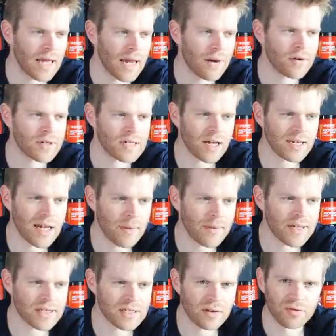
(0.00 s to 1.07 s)

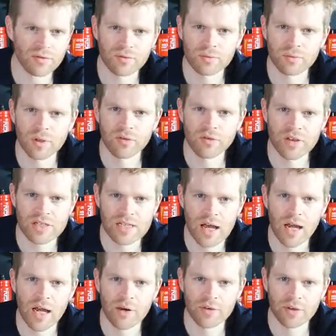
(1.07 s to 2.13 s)
aerodynamics of the
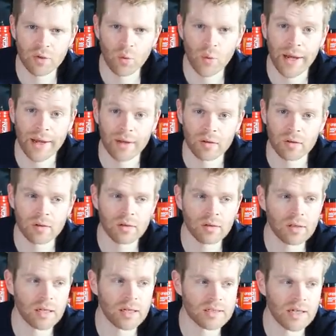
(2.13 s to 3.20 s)
tyre and the wheel
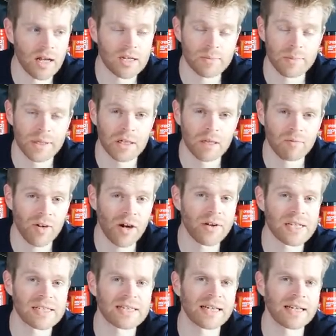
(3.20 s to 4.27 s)
start to become
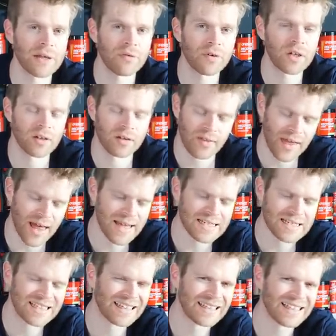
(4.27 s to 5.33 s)
very significant. That
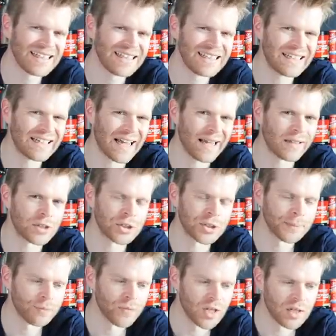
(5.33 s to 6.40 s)
is the leading
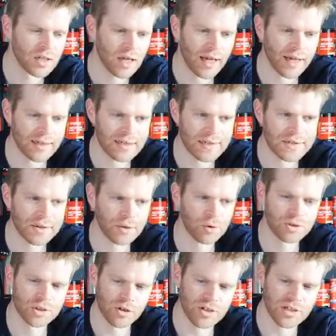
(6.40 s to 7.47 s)
edge. And
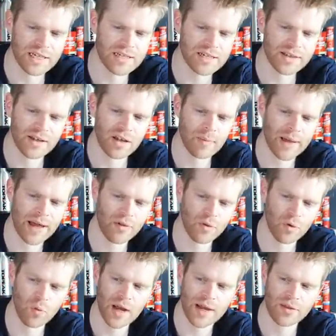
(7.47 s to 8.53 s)
also you need to think about
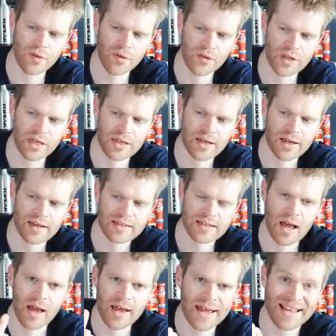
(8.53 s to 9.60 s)
the way that the
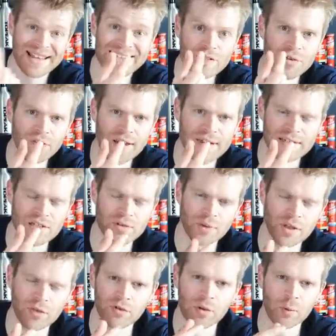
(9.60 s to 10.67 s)
tyre interfaces
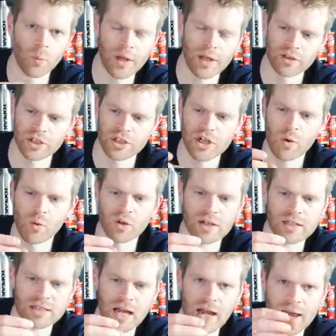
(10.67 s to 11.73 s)
with the front wheel. You don't
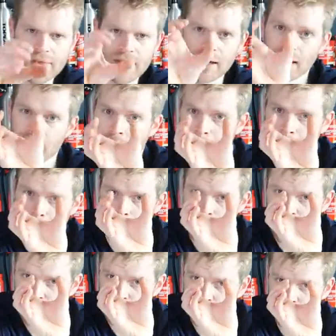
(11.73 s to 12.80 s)
want a tyre that
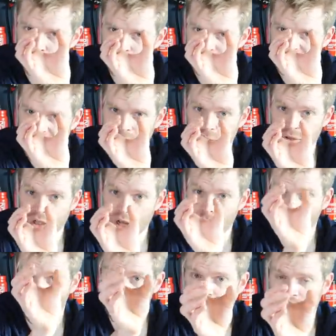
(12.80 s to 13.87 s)
mushrooms out
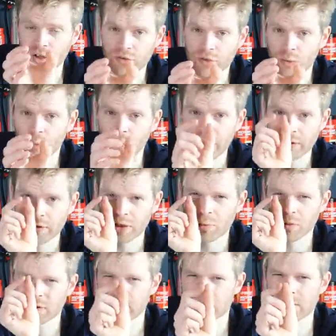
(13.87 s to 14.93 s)
over the front wheel.
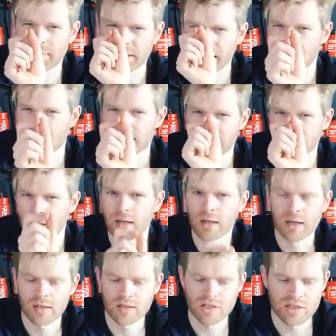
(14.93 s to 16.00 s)
You want it to be nice
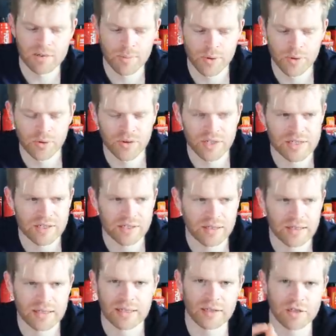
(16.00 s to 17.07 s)
and smooth. Is
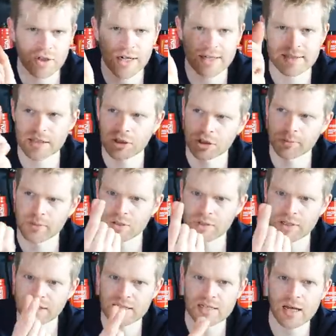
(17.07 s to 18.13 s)
the transition
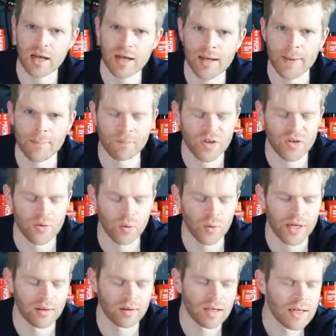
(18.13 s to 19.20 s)
between the tyre and the
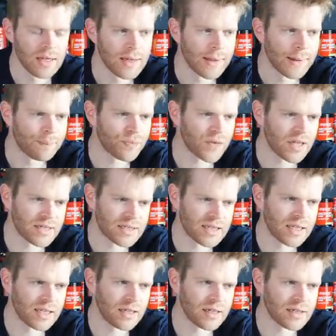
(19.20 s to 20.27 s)
wheel is
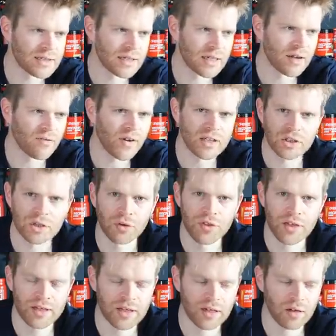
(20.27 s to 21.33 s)
the conventional
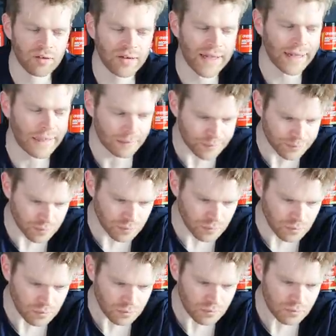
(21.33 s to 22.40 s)
thinking on that.
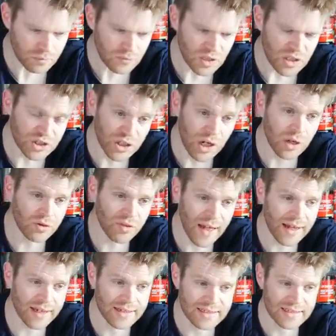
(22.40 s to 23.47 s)
So
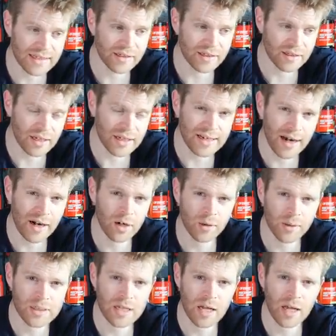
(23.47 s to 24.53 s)
that considered, a
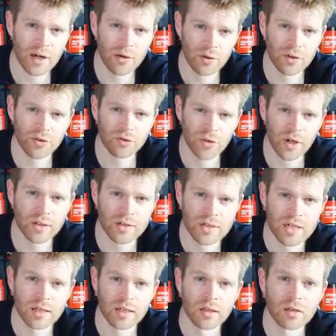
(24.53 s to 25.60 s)
narrower tyre on the
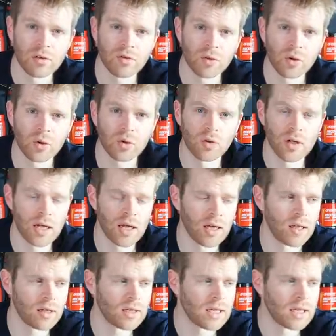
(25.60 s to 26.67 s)
front for
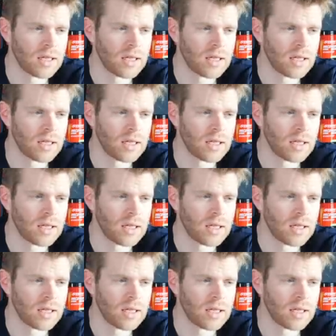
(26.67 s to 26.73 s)
a